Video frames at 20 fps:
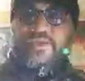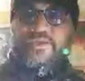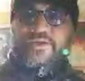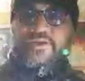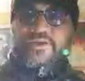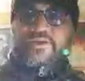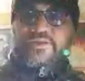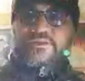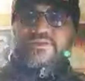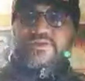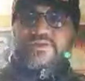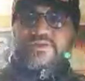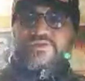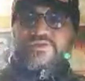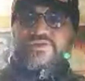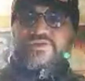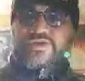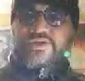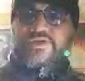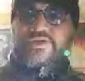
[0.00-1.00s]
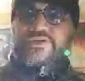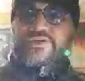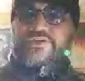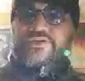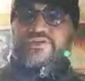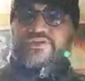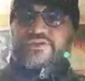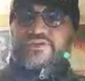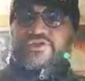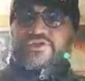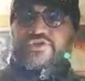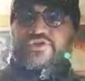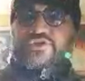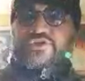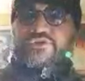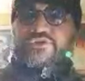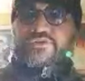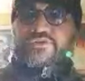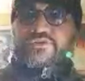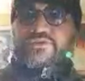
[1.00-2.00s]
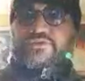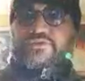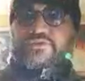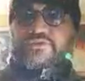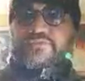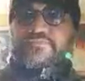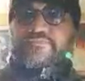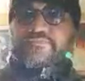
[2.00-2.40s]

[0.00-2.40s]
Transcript: 18th century literature shows,